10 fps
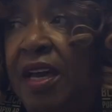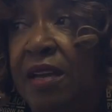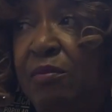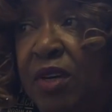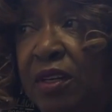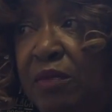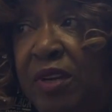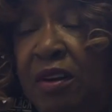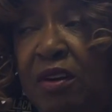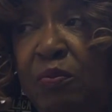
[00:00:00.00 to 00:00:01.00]
at Montgomery
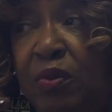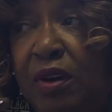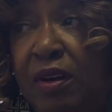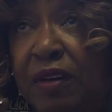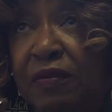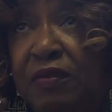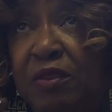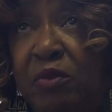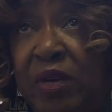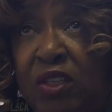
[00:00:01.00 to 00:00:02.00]
Hall Park
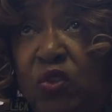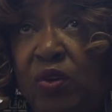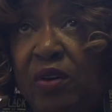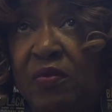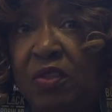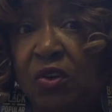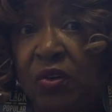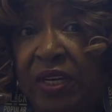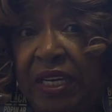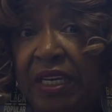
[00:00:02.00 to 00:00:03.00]
from about
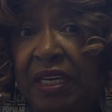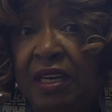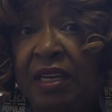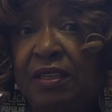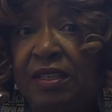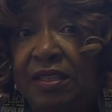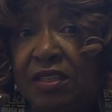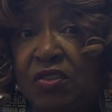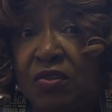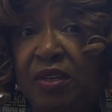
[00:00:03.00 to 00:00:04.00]
12:30 to
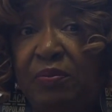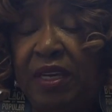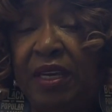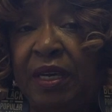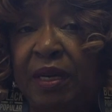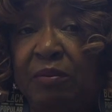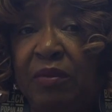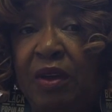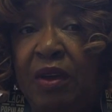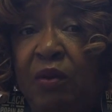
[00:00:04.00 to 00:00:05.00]
6:30 p.m.
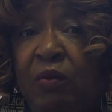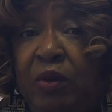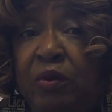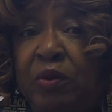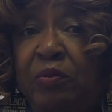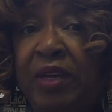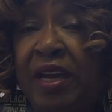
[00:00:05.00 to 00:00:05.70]
We will be